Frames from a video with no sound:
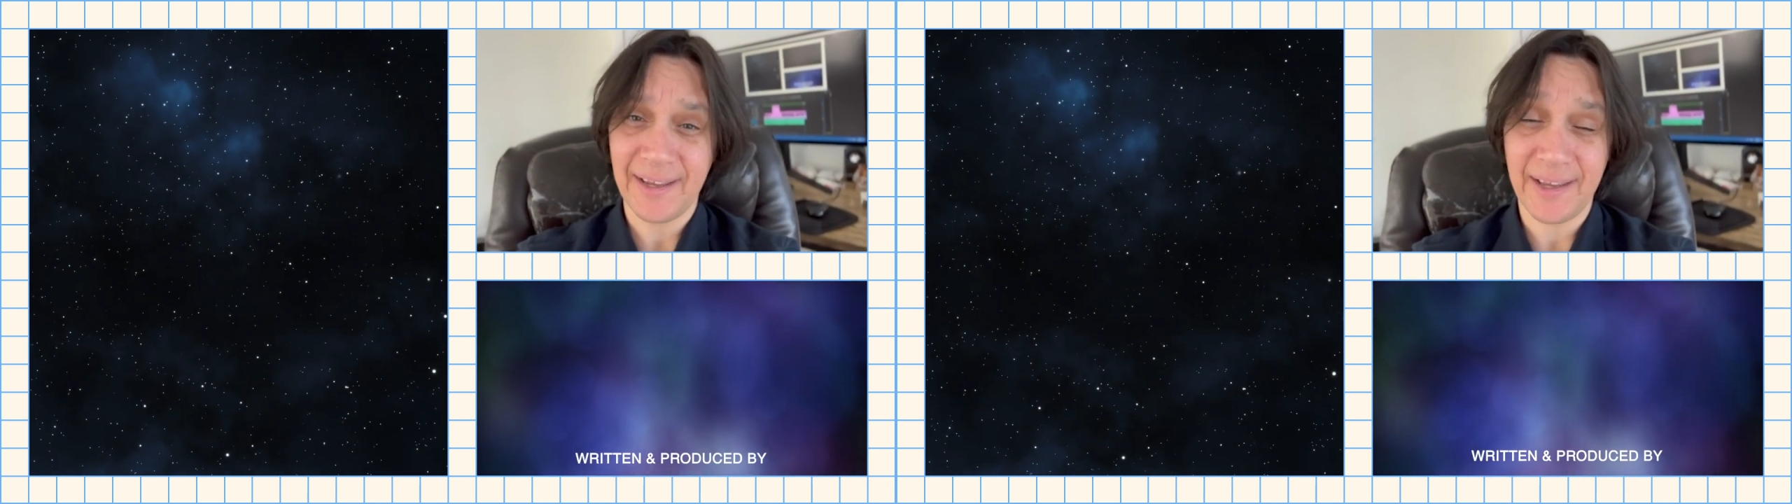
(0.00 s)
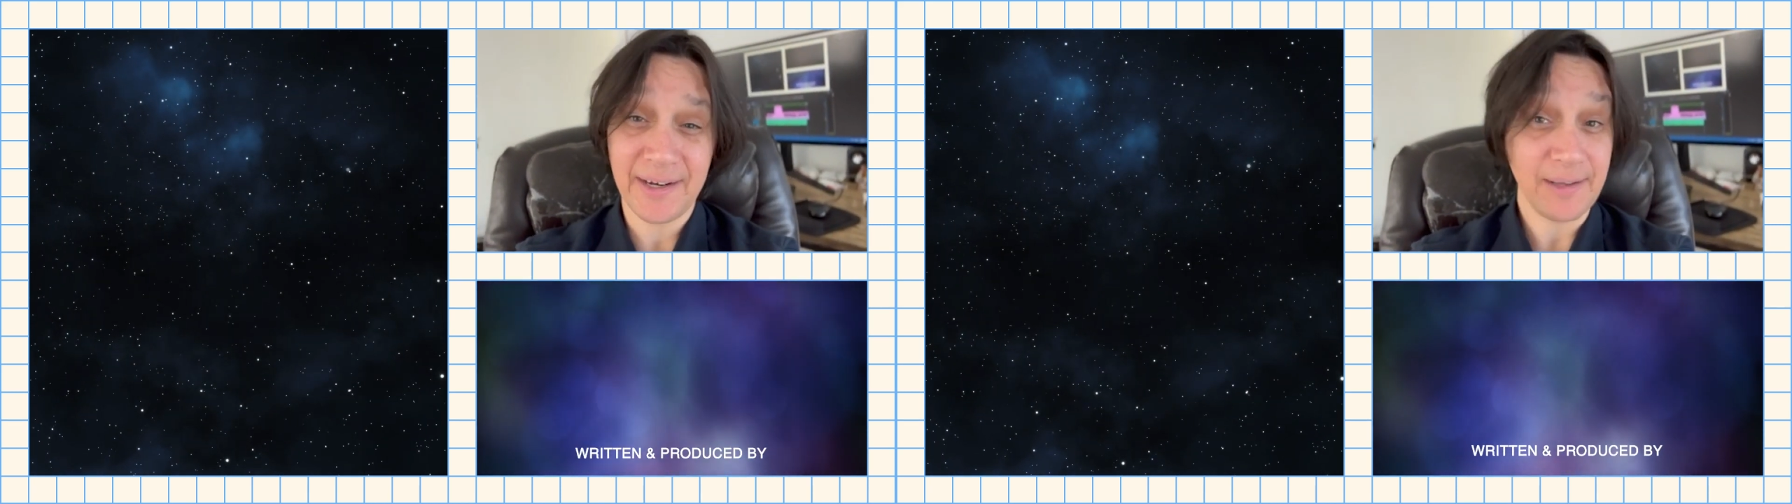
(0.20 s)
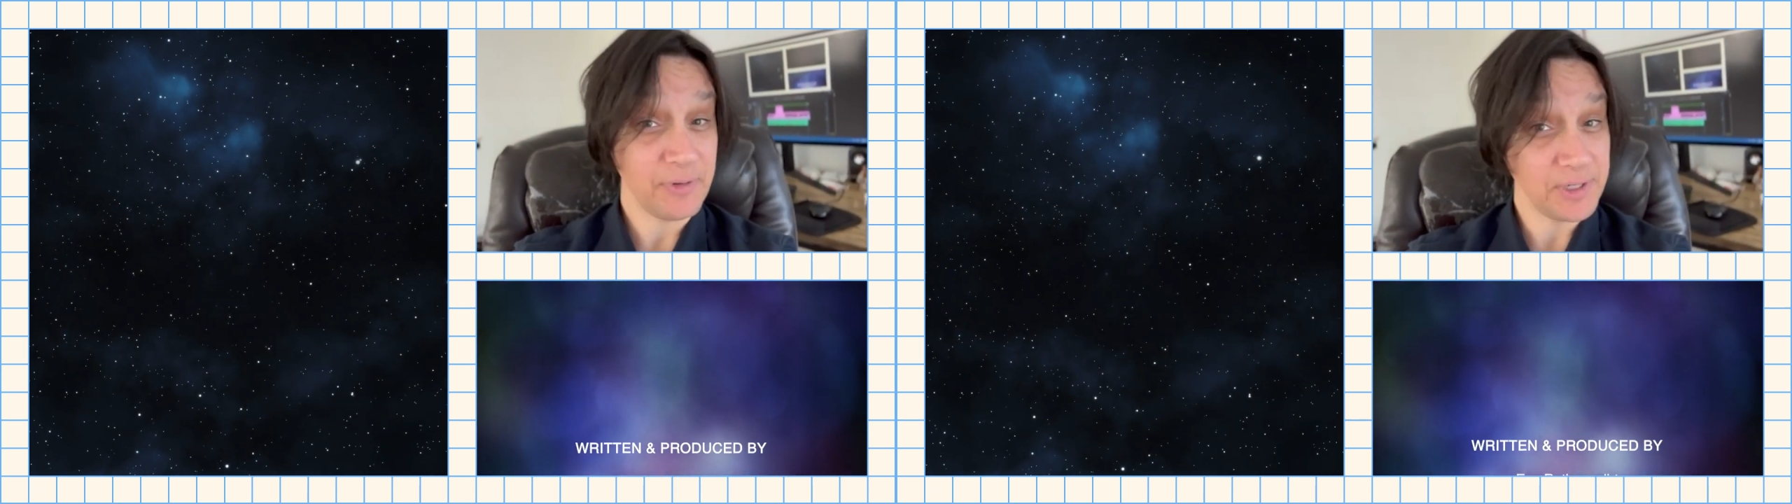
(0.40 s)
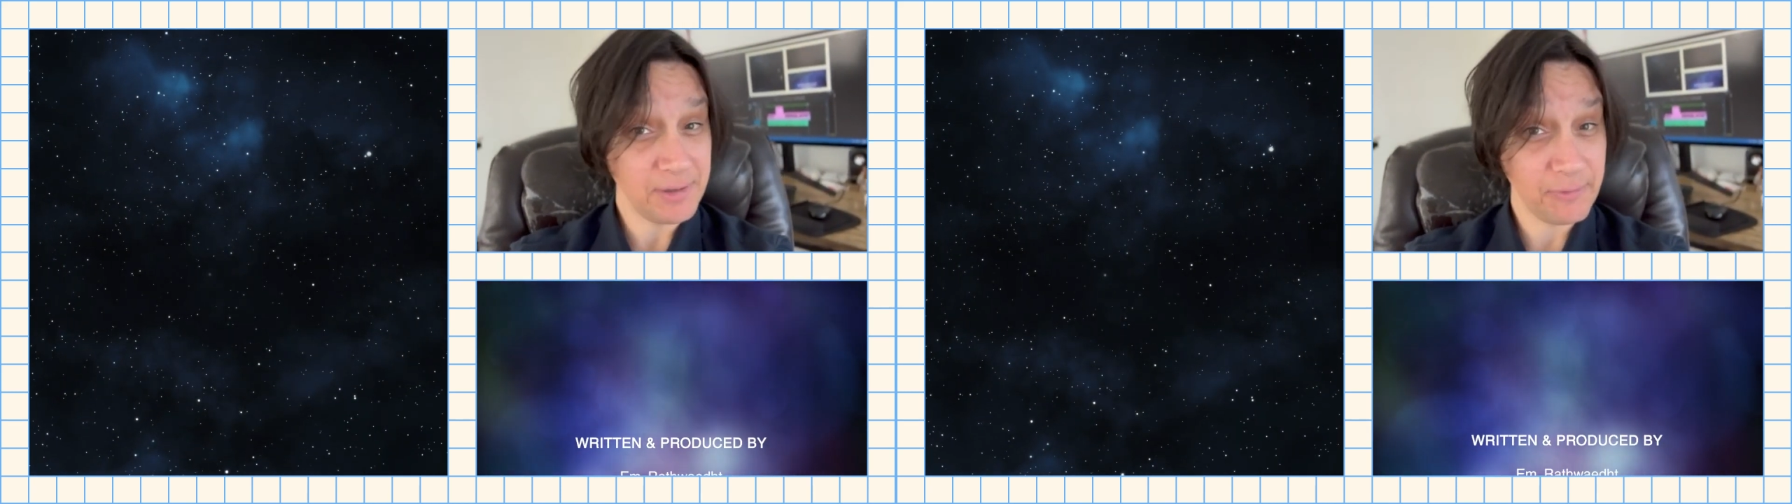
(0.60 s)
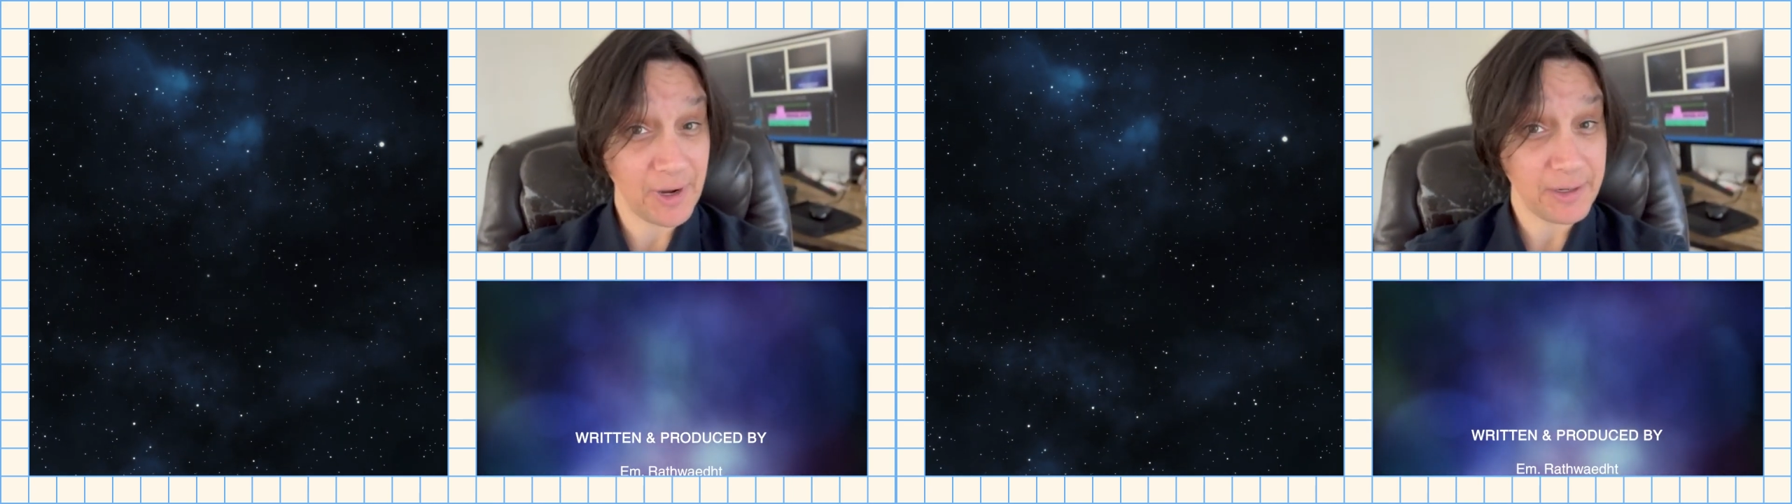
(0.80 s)
And if you
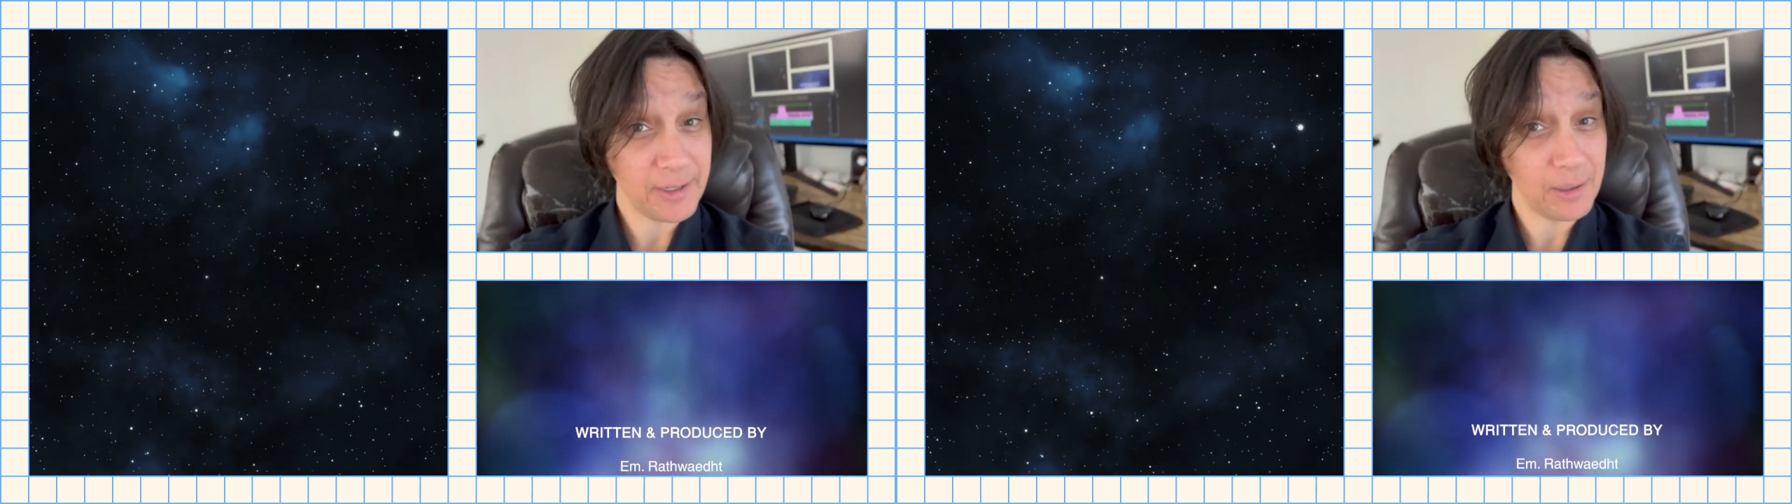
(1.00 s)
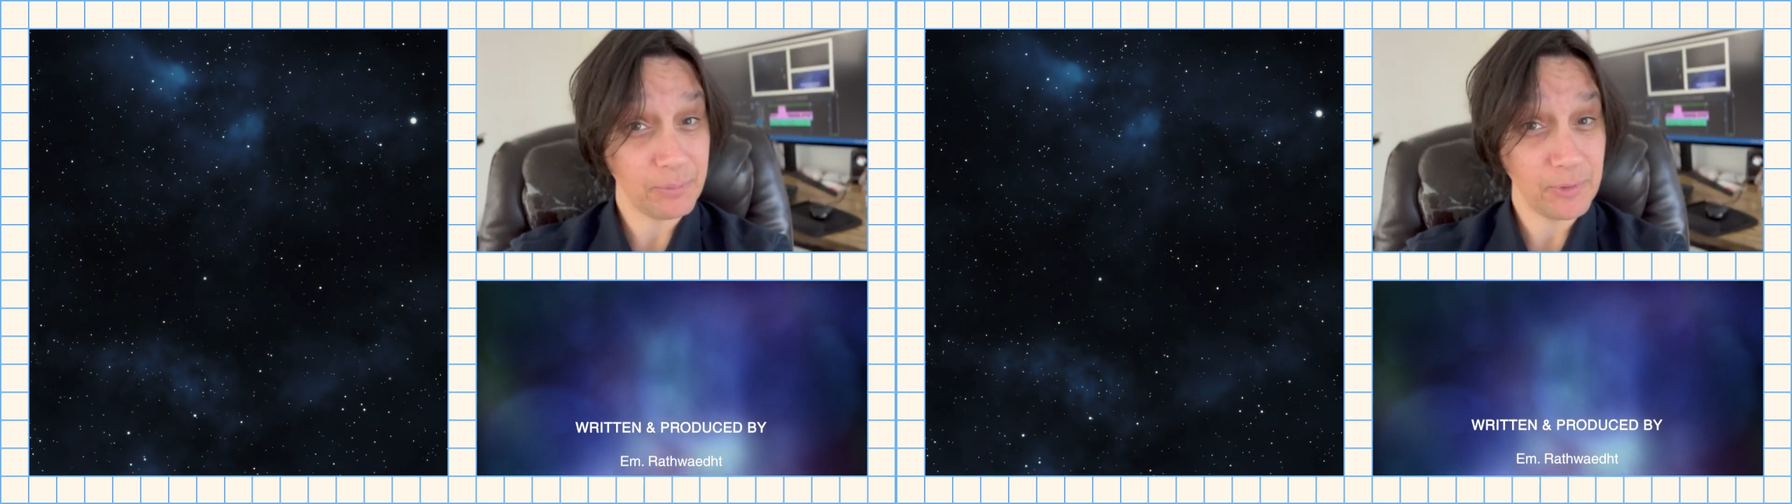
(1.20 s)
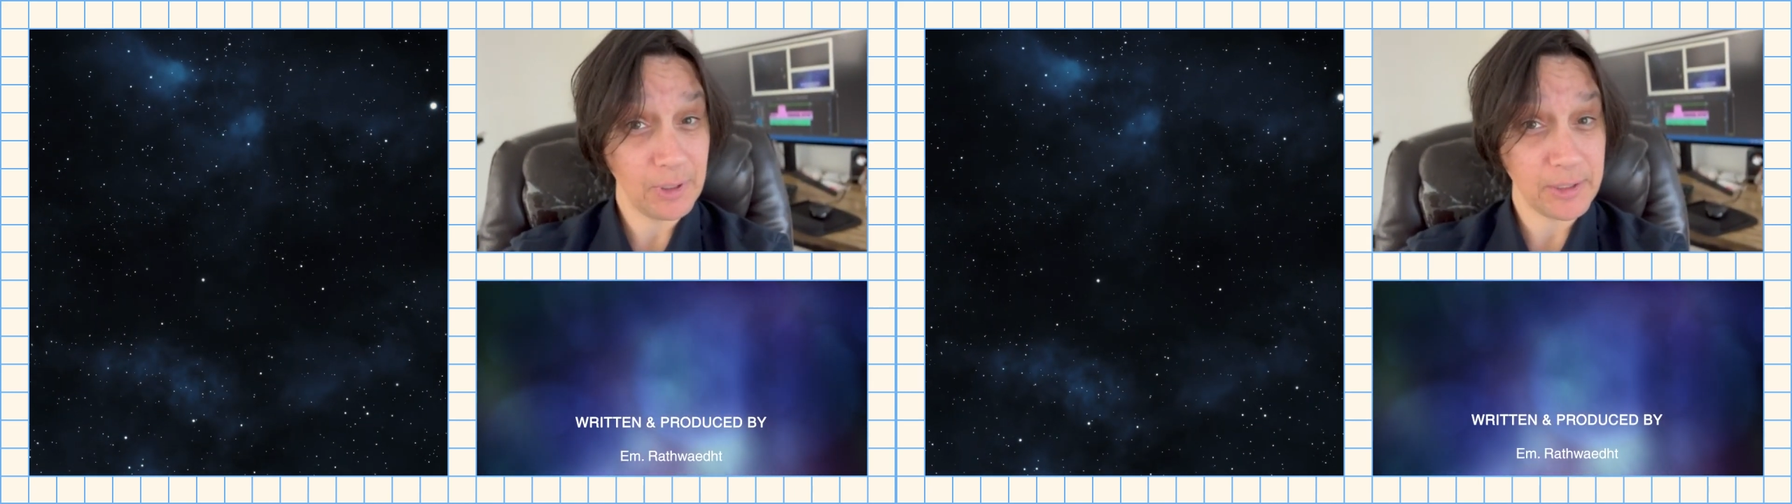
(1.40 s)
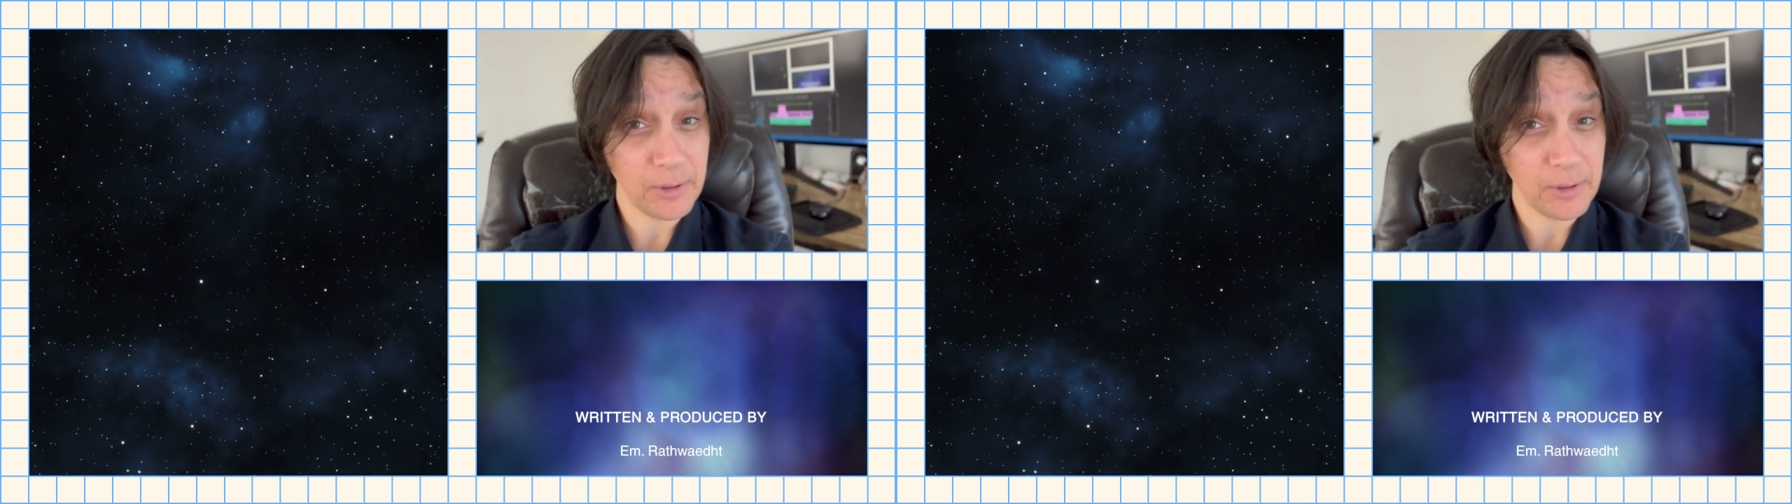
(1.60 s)
did find it helpful